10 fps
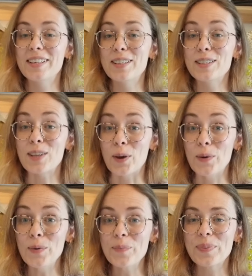
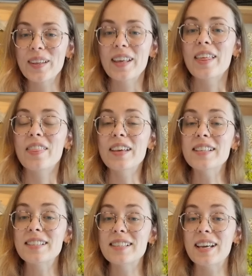So
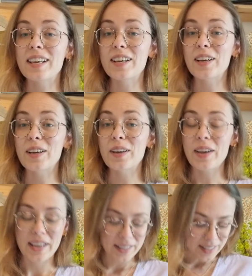this
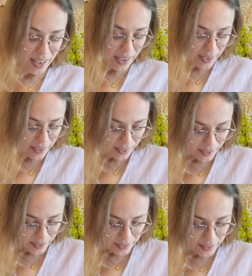is
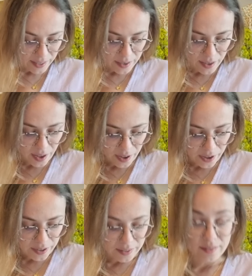a
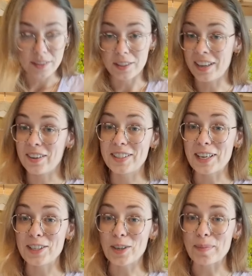
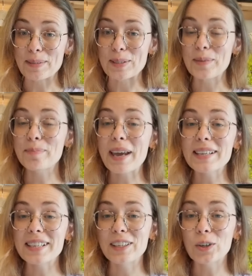Zadie jumpsuit
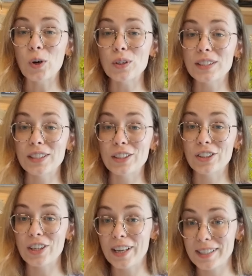made in a cotton
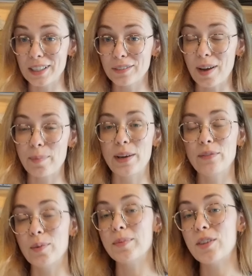shirting fabric
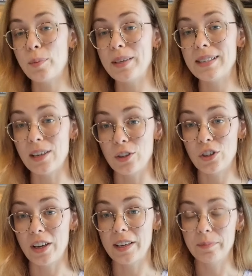from So Me
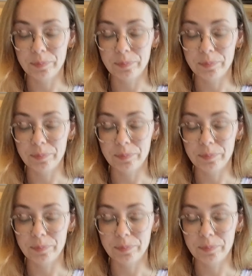Sunshine.